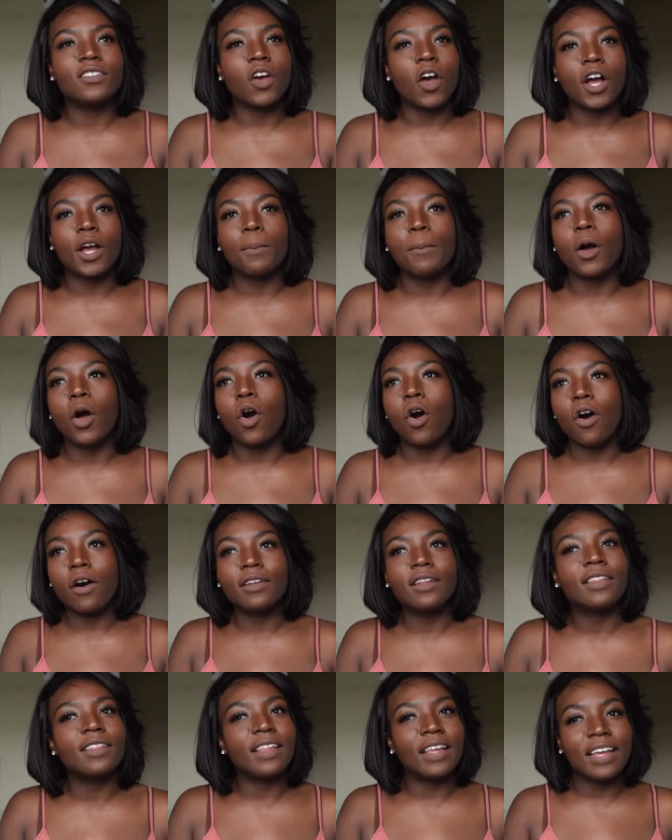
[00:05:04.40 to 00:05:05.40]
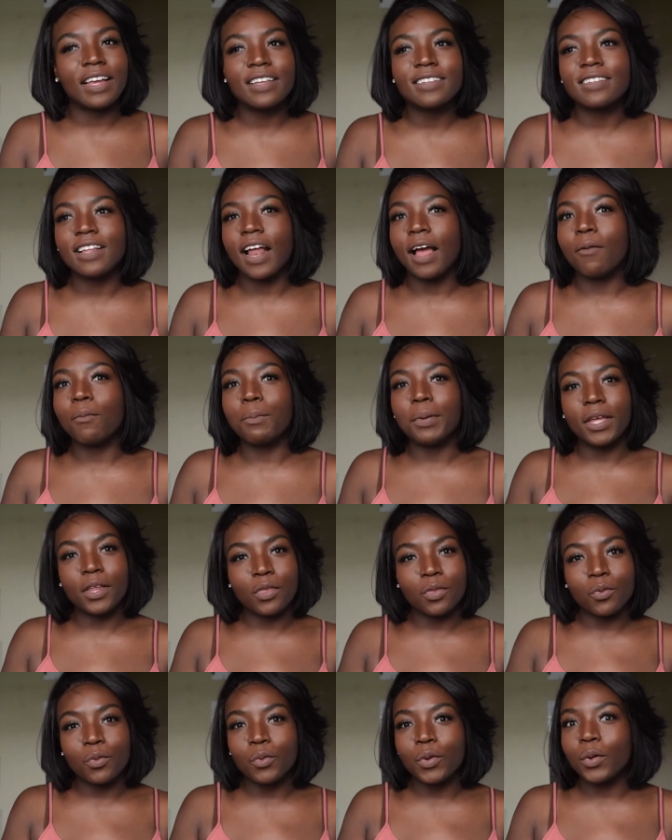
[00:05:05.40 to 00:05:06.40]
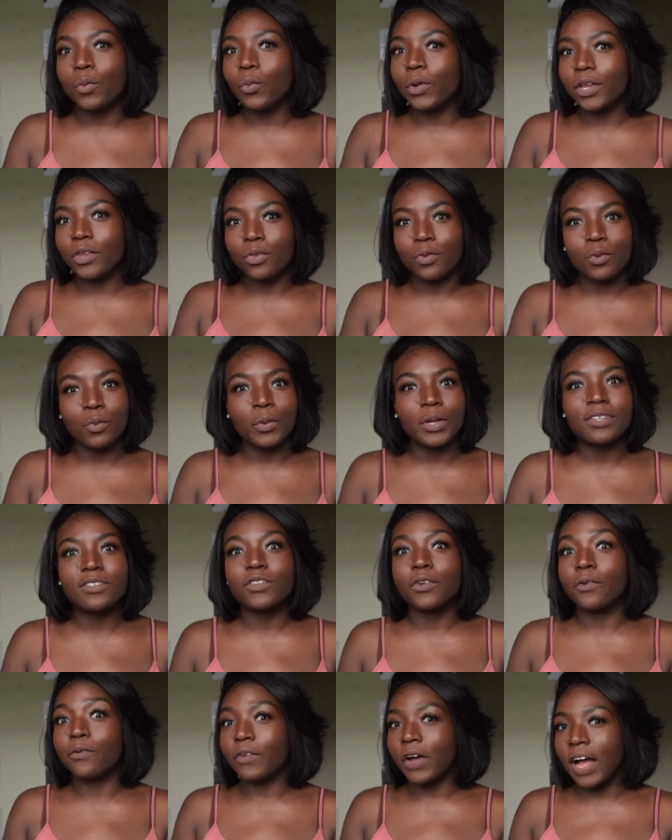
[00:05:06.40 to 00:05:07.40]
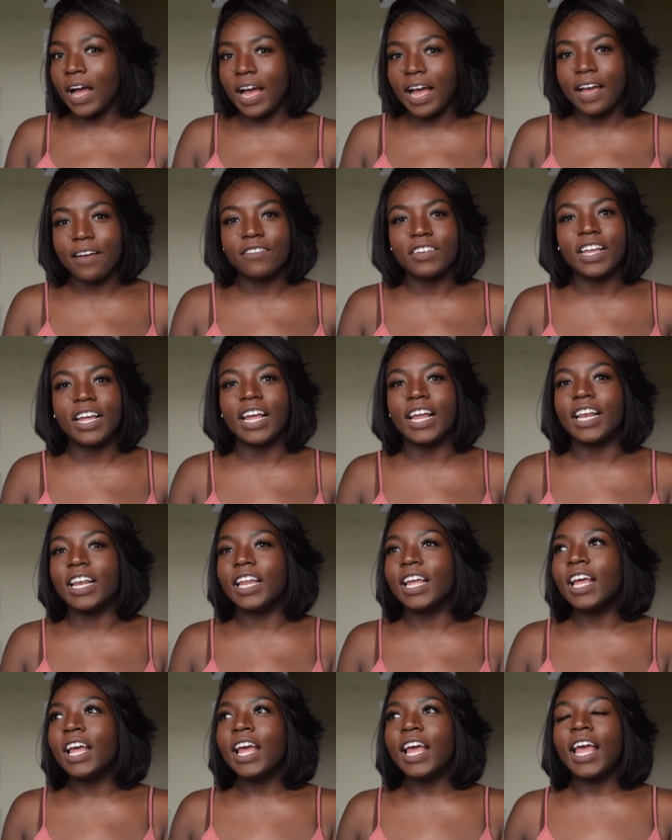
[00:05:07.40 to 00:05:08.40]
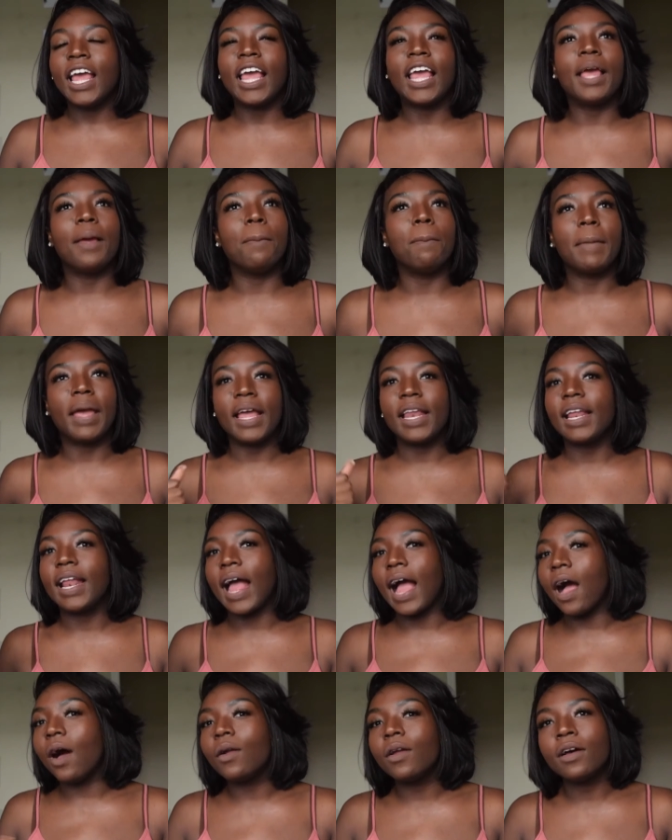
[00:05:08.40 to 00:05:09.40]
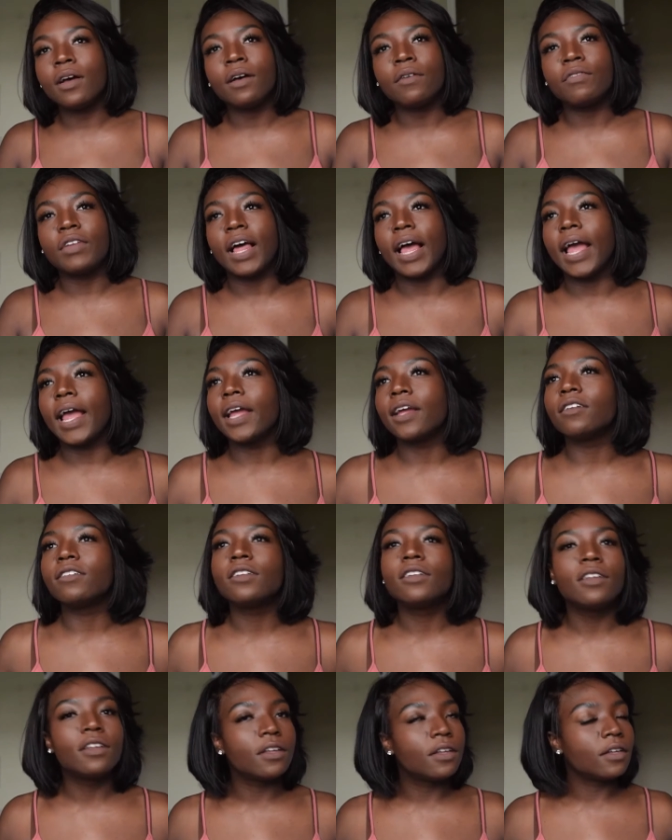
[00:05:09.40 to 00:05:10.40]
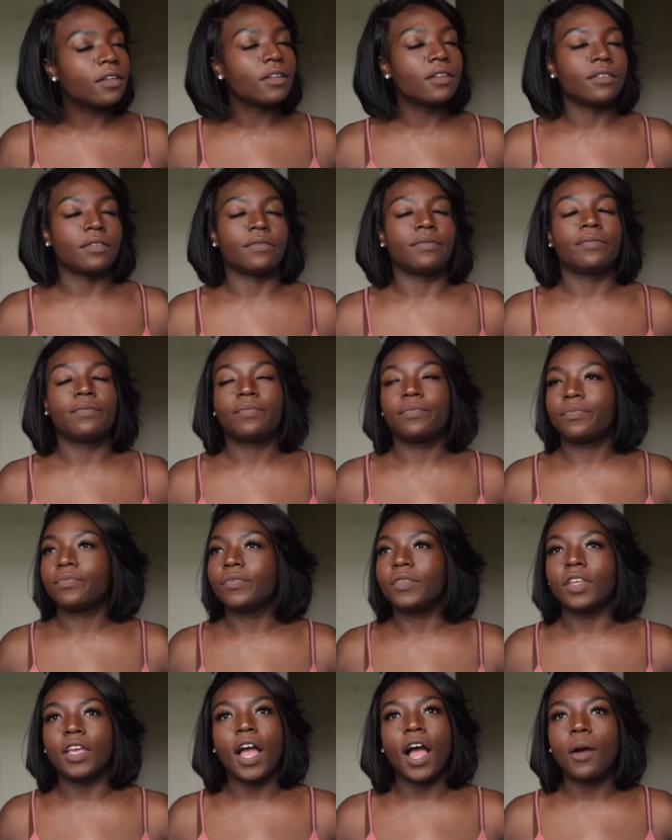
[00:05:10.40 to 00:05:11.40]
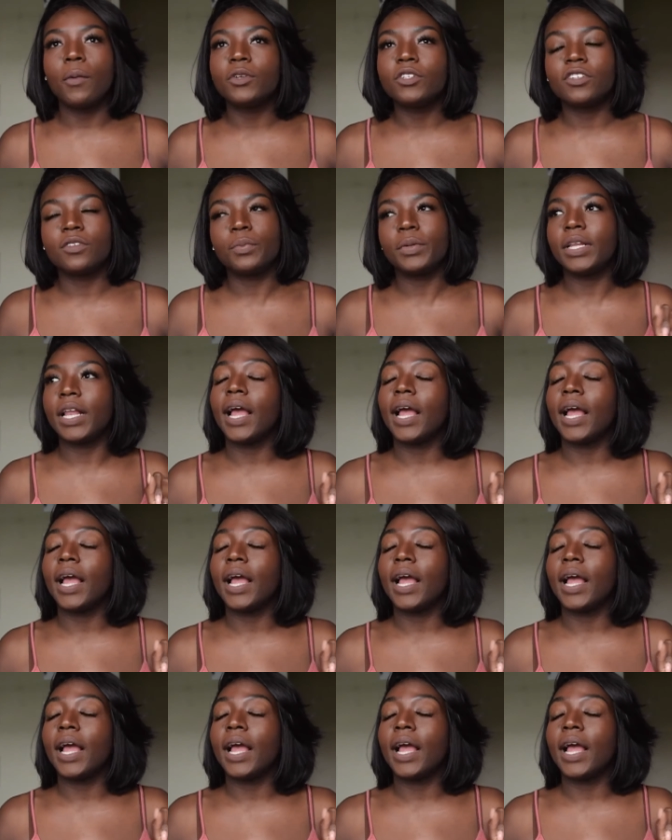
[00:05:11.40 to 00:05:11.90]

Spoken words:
talk about all the things that I've been through and went through and survived and made it out of, like, y'all would just be